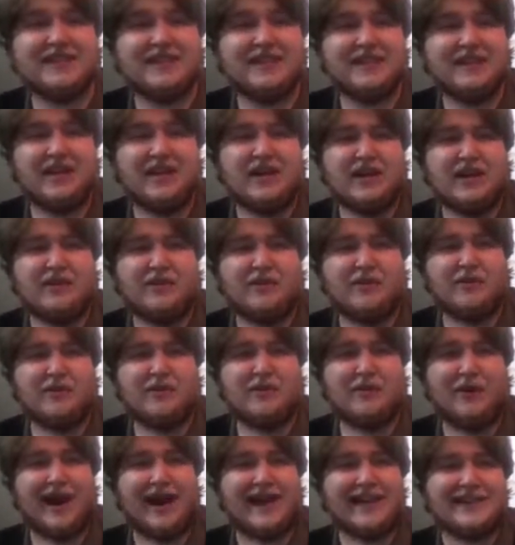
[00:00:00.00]

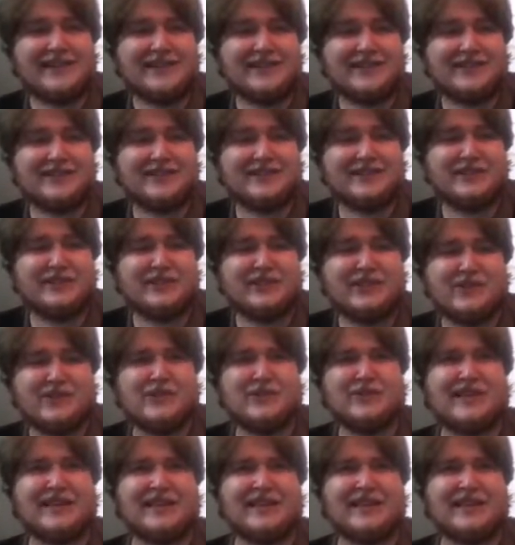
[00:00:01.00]
why do like